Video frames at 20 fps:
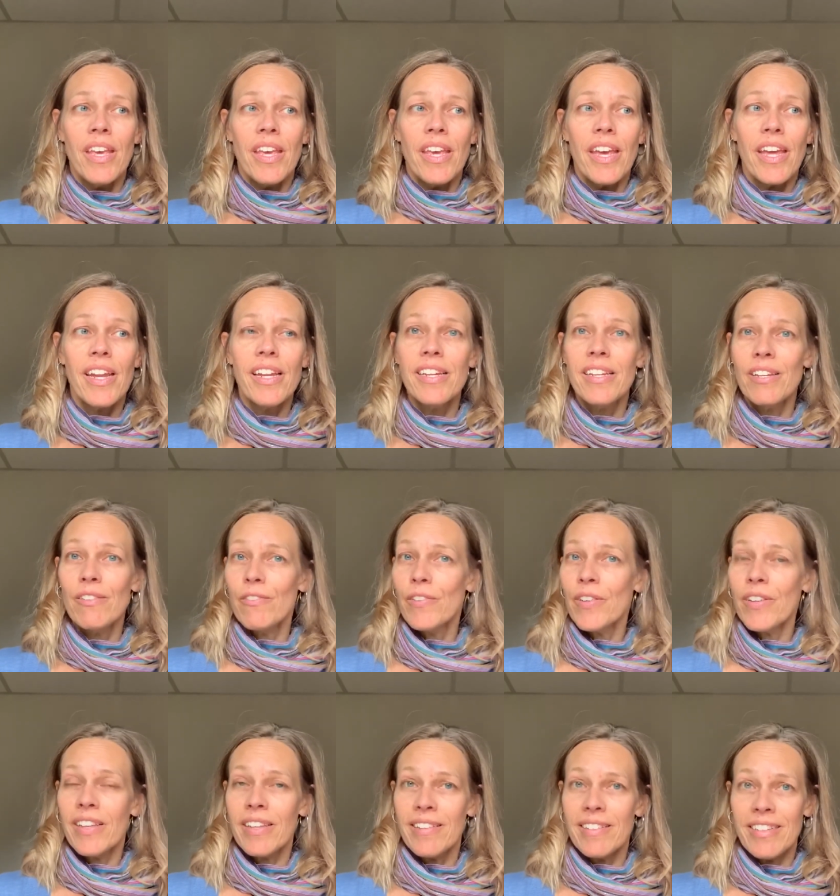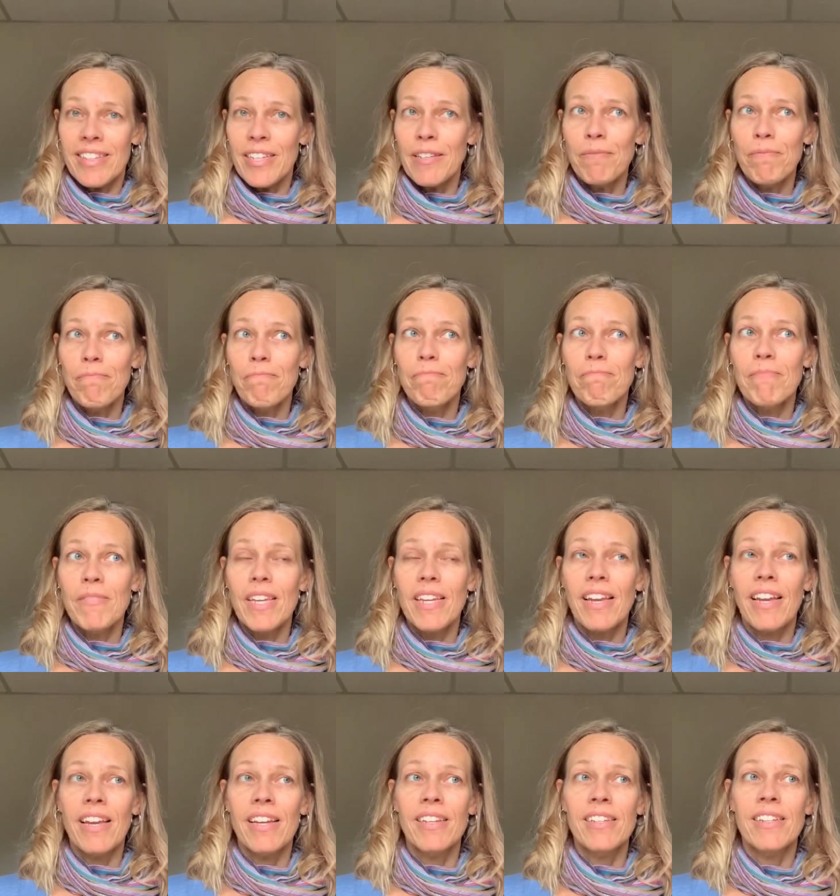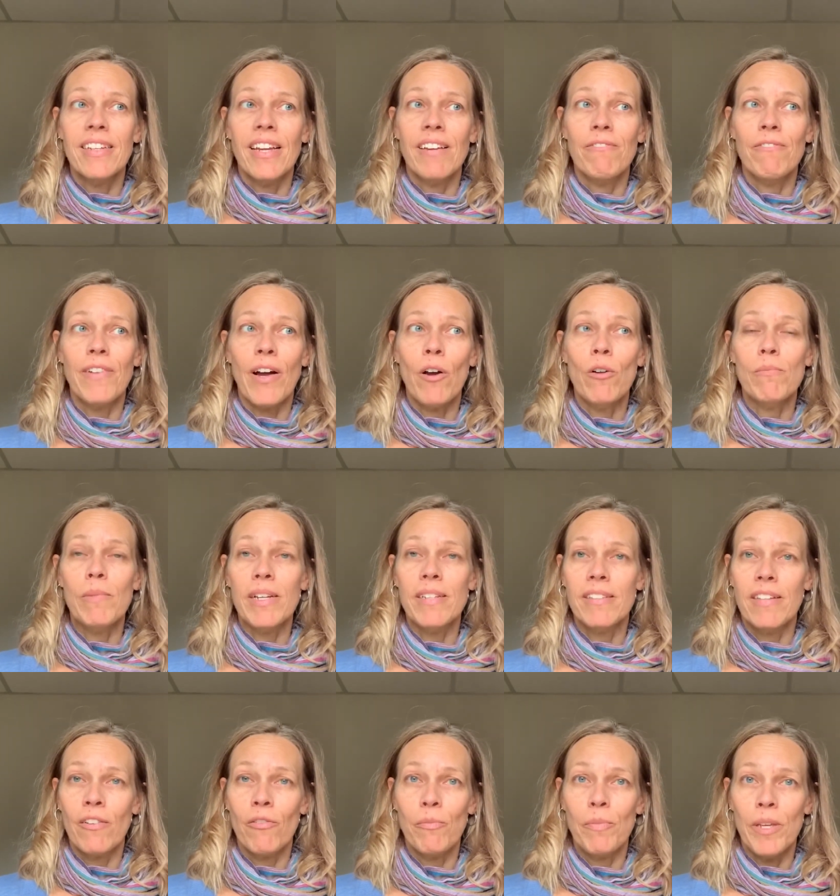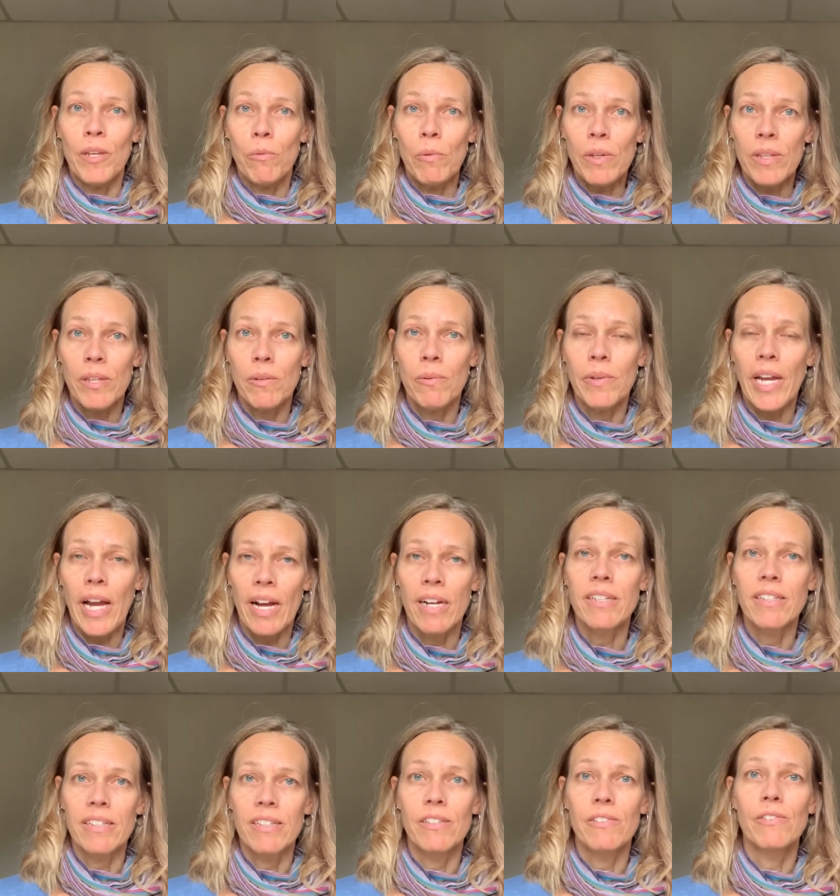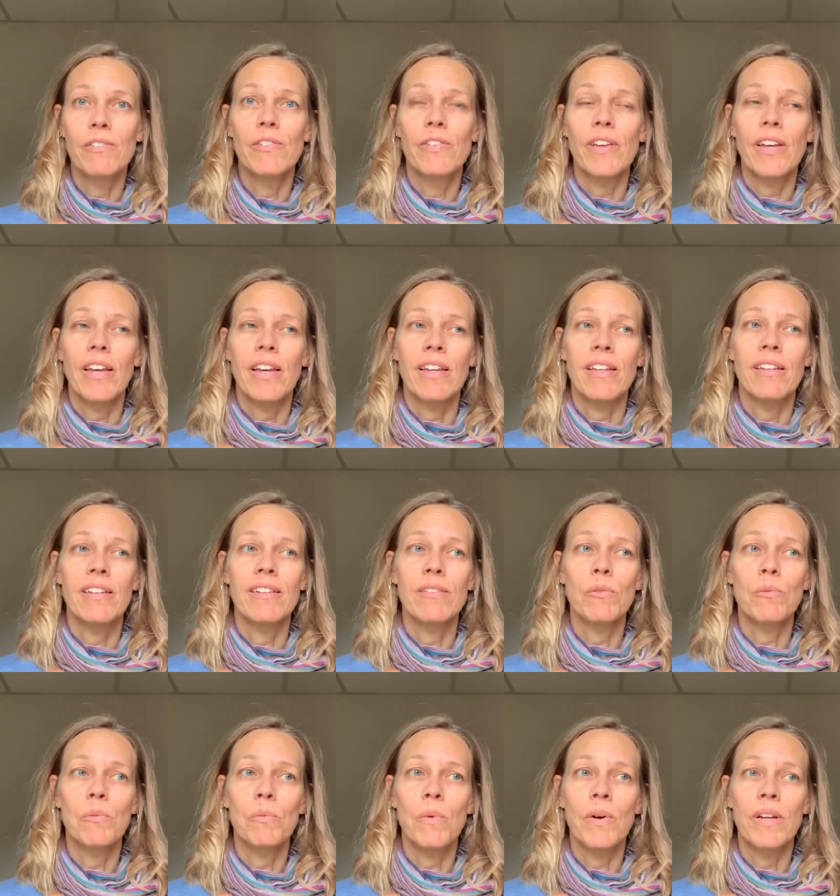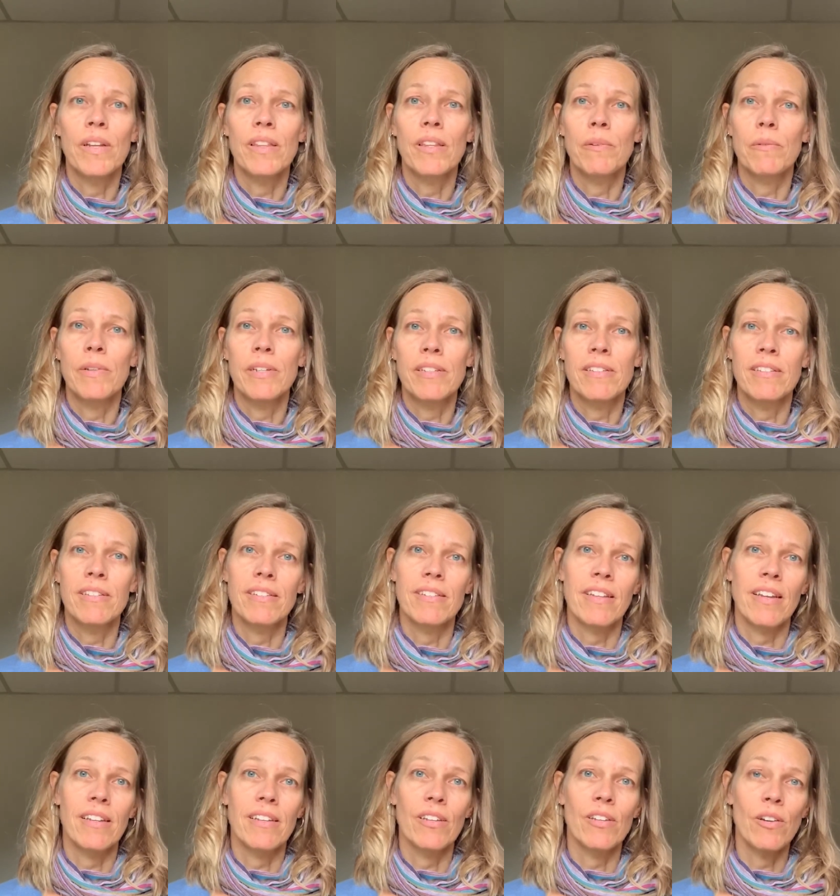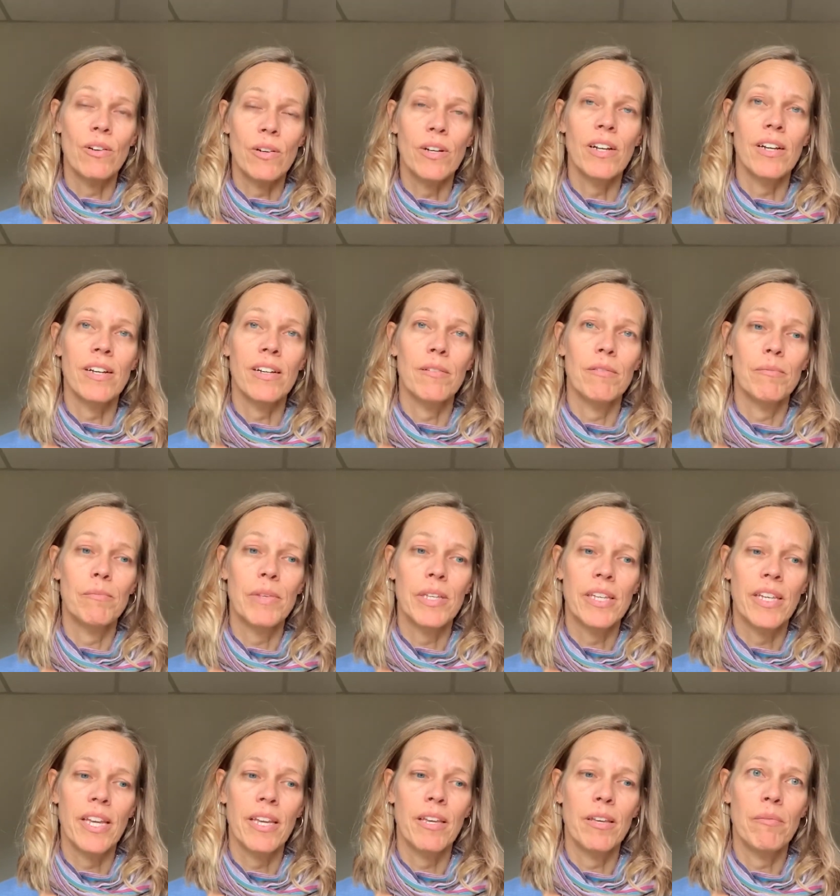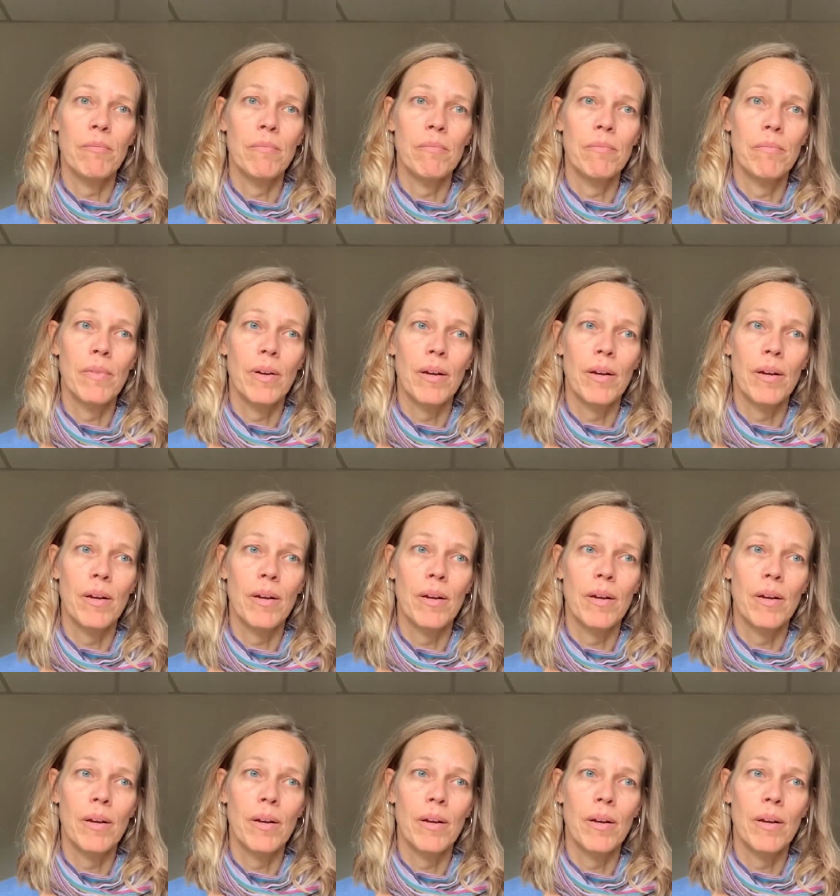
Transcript: And it didn't feel easy, and I found myself being really reactive. And one of the reasons that yoga became